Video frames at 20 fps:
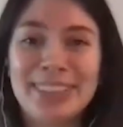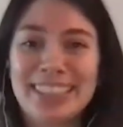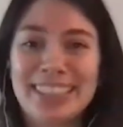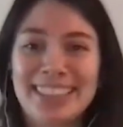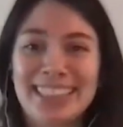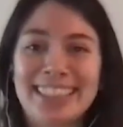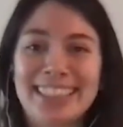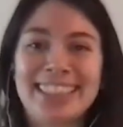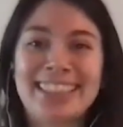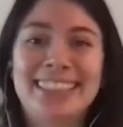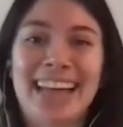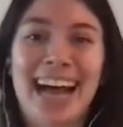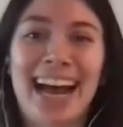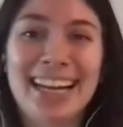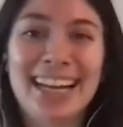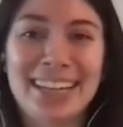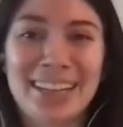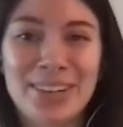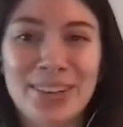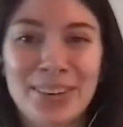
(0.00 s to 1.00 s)
We just like
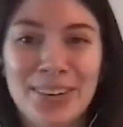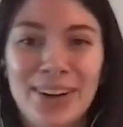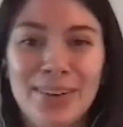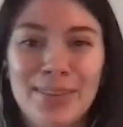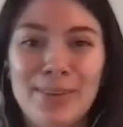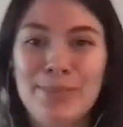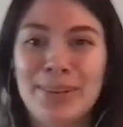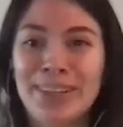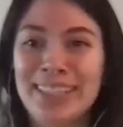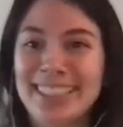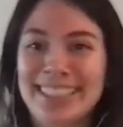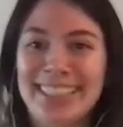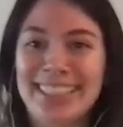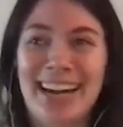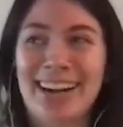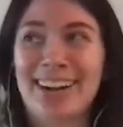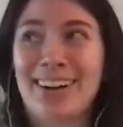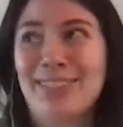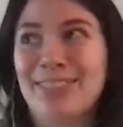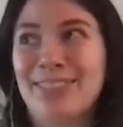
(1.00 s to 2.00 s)
sat in a corner at one point and just
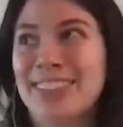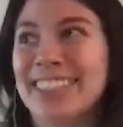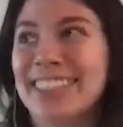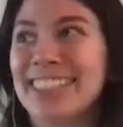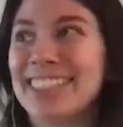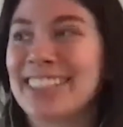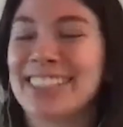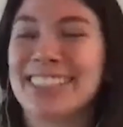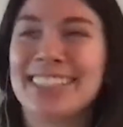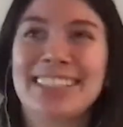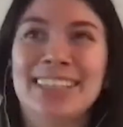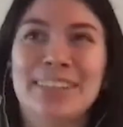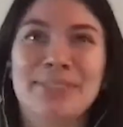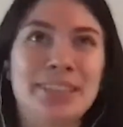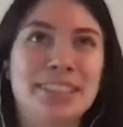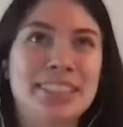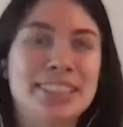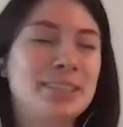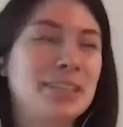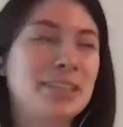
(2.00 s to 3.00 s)
had a conversation and then
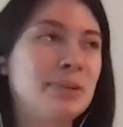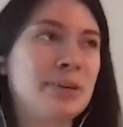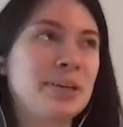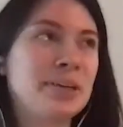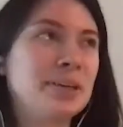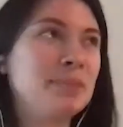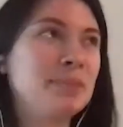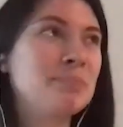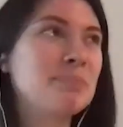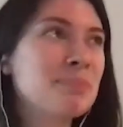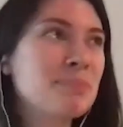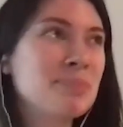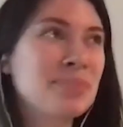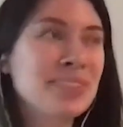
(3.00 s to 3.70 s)
we just like went home.